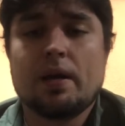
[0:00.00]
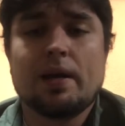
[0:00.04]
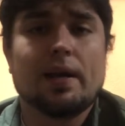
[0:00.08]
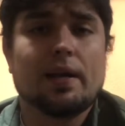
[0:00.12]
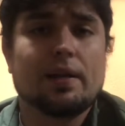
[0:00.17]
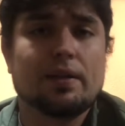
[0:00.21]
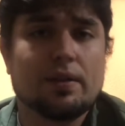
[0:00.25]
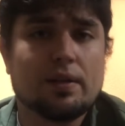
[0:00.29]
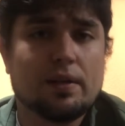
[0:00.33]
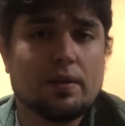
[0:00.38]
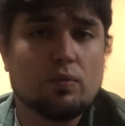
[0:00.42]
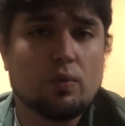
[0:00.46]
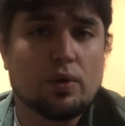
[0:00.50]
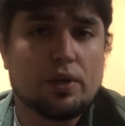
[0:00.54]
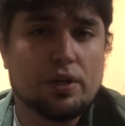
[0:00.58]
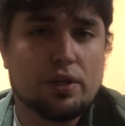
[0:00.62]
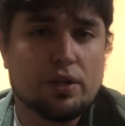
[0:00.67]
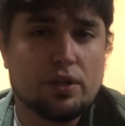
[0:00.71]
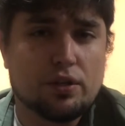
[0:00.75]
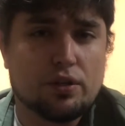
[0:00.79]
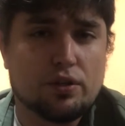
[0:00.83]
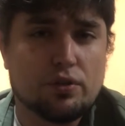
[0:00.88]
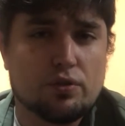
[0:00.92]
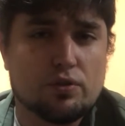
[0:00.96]
And then what you
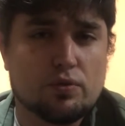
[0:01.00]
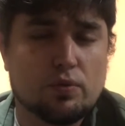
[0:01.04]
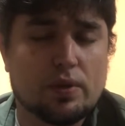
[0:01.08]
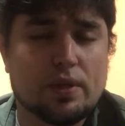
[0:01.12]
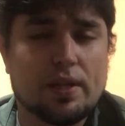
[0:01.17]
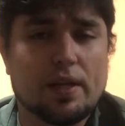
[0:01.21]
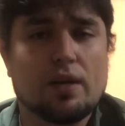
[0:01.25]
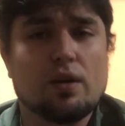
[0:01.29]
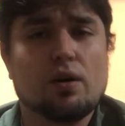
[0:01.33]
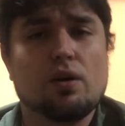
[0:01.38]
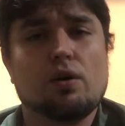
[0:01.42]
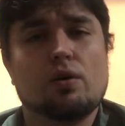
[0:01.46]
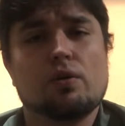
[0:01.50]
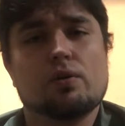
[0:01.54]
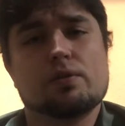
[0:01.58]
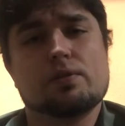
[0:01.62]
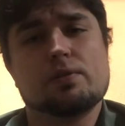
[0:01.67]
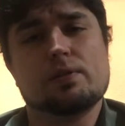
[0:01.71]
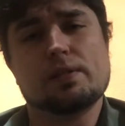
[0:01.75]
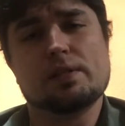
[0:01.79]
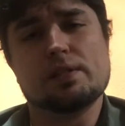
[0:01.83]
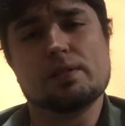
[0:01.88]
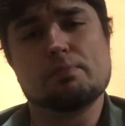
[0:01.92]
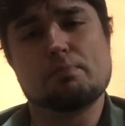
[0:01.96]
can do is what they call is
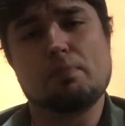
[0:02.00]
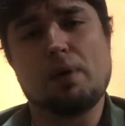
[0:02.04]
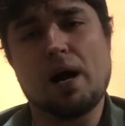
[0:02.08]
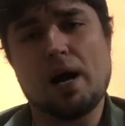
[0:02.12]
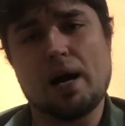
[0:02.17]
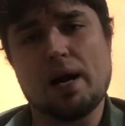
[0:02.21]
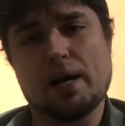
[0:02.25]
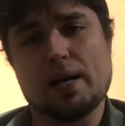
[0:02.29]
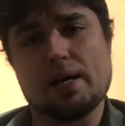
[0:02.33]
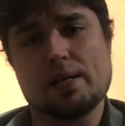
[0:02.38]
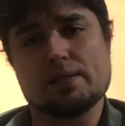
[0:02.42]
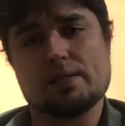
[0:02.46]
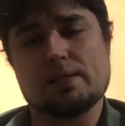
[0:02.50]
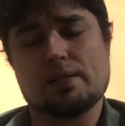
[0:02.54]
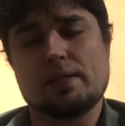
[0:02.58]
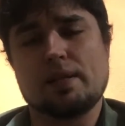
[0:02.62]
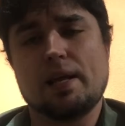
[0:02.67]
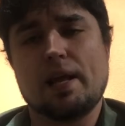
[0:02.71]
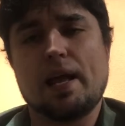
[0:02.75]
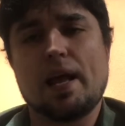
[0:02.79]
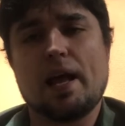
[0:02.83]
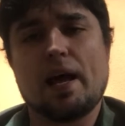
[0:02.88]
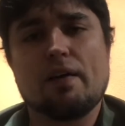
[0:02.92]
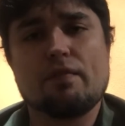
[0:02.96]
these pies, and
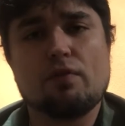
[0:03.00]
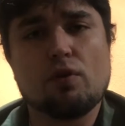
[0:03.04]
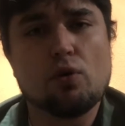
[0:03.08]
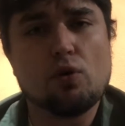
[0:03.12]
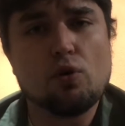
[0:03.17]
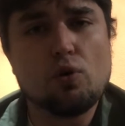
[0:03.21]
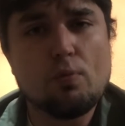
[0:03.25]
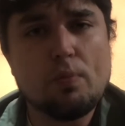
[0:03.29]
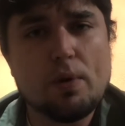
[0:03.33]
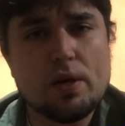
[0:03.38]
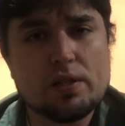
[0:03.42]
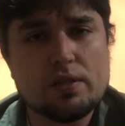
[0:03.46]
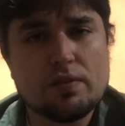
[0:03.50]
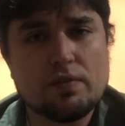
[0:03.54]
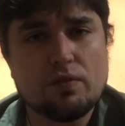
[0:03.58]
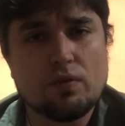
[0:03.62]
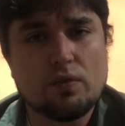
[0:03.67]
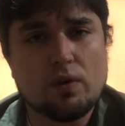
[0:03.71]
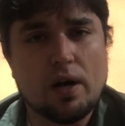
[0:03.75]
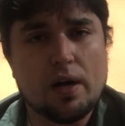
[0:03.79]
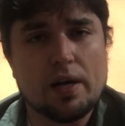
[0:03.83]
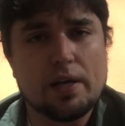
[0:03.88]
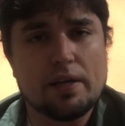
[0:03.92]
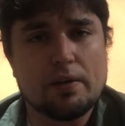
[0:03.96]
they have a whole bunch of
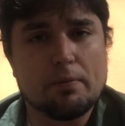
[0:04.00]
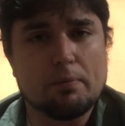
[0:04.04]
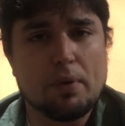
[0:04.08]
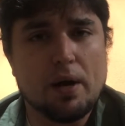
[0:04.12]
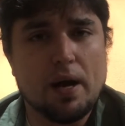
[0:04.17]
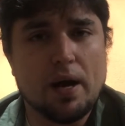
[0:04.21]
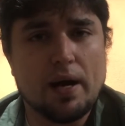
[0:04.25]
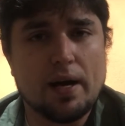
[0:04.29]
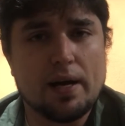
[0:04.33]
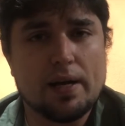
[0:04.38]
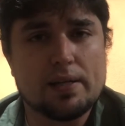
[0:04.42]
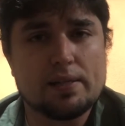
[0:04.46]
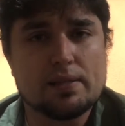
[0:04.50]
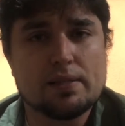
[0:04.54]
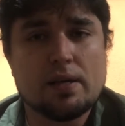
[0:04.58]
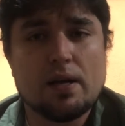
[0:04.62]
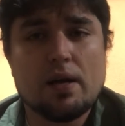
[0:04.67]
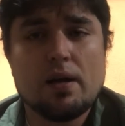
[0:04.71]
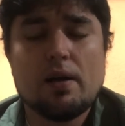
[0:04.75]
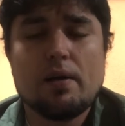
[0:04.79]
variety of pies